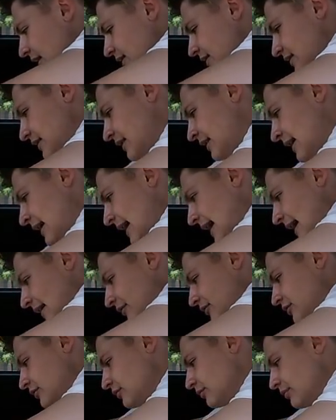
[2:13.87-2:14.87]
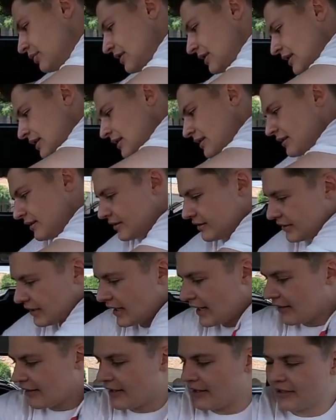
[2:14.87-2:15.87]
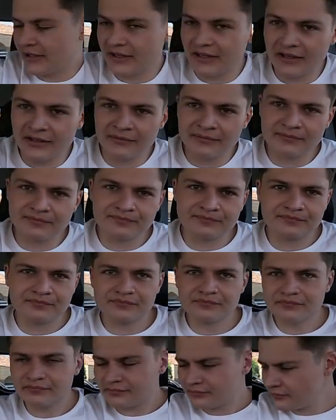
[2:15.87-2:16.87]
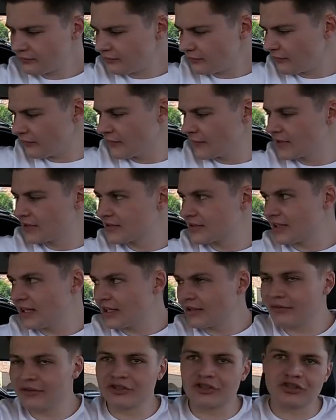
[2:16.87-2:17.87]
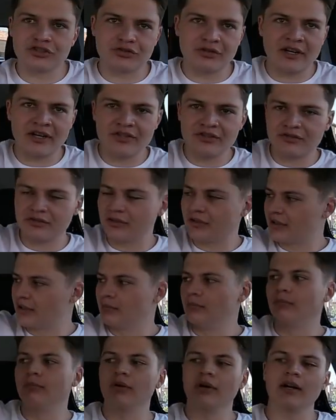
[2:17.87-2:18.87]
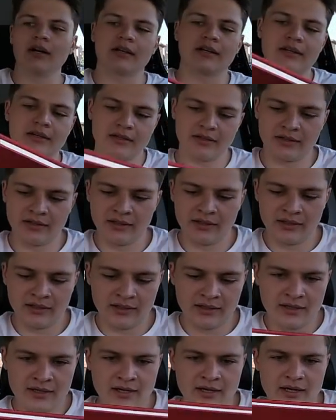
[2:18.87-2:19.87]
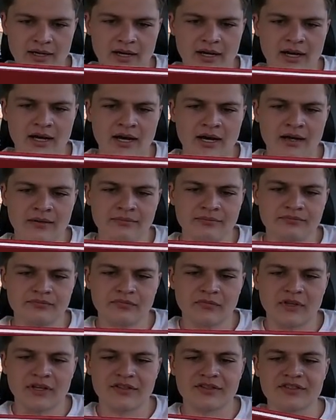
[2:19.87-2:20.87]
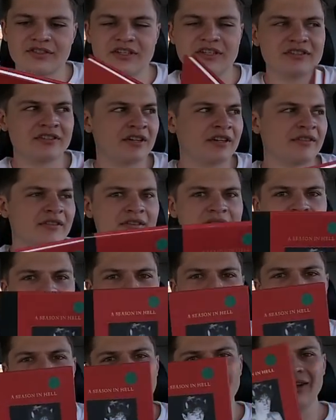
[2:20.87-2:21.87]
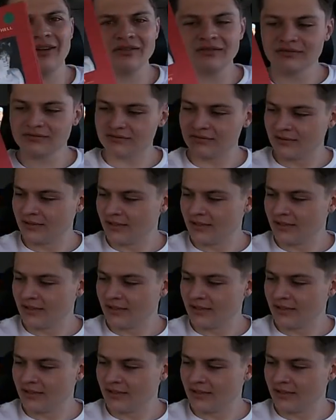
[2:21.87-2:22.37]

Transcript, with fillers: is gonna have to be this guy right here. It's kind of a strange looking book. Um, a Season in Hell.